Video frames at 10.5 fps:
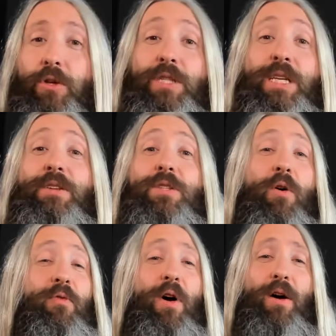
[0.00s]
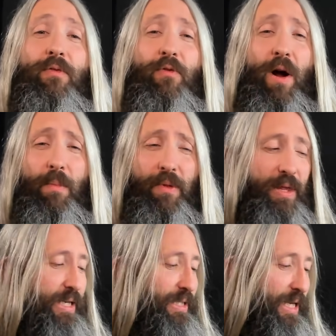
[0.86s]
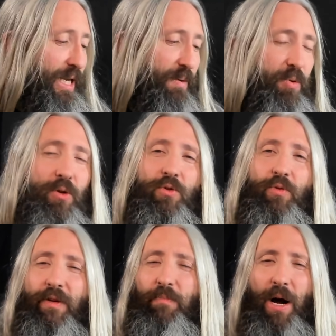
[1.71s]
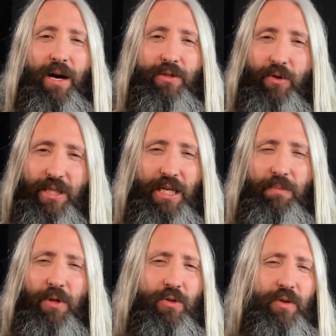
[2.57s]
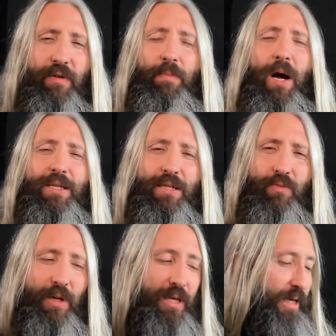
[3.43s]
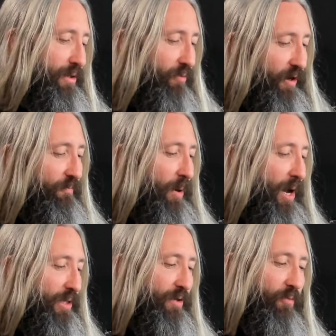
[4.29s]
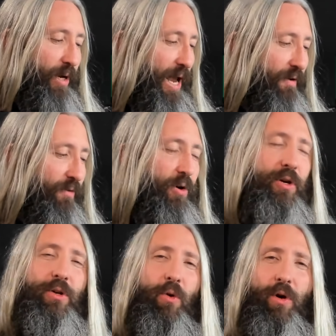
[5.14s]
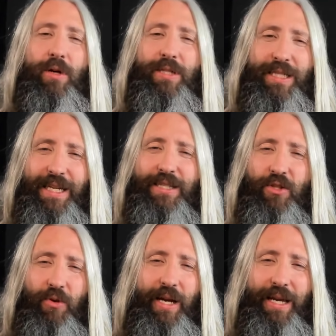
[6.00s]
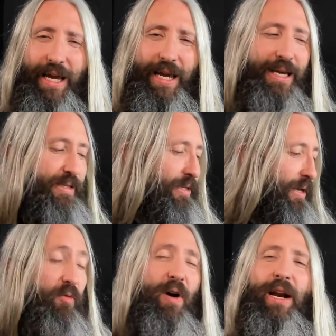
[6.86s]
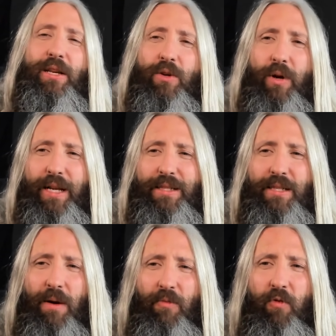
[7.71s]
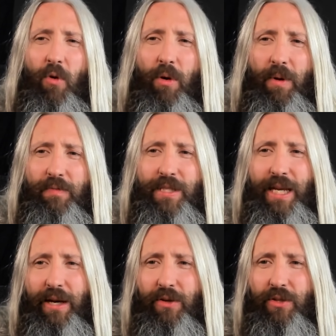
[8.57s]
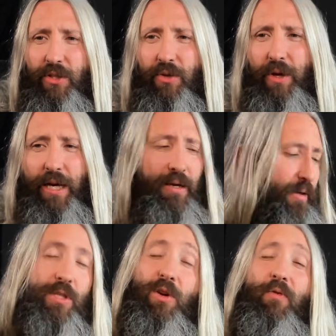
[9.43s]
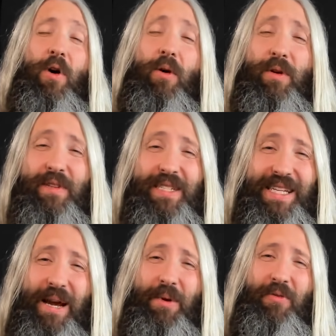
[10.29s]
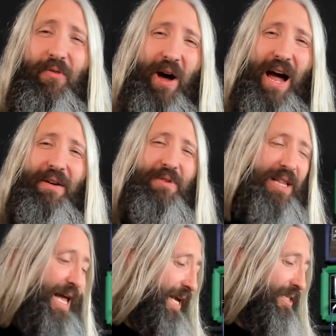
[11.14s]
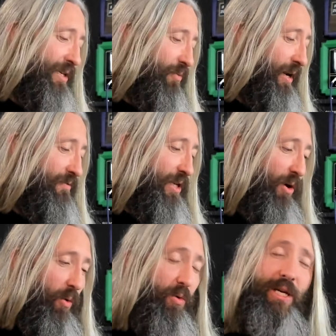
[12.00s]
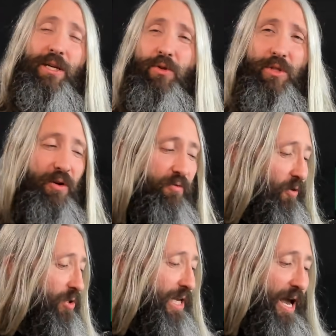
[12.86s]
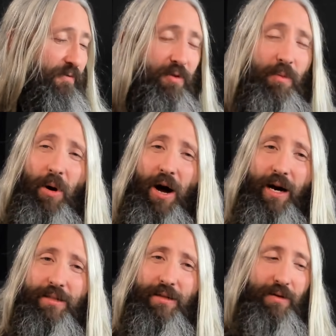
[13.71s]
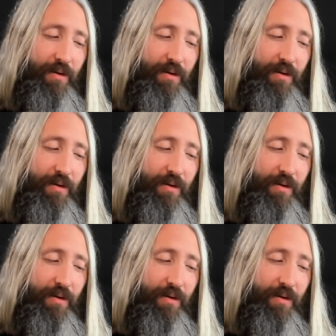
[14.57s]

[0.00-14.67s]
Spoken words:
So you see so far from this E Blues Riff Box or C Blues Riff Box, it's really the riff box of whatever your sixth string is, provided you're in some form of standard tuning. But so far we've examined 5 classic riffs and only used the first half of the box.